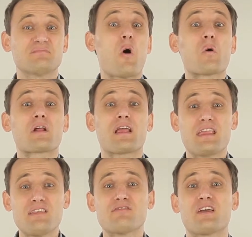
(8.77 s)
or
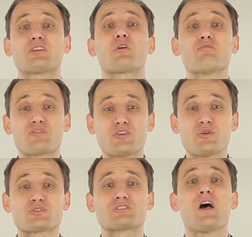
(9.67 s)
even
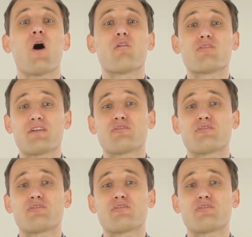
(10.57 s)
confused of the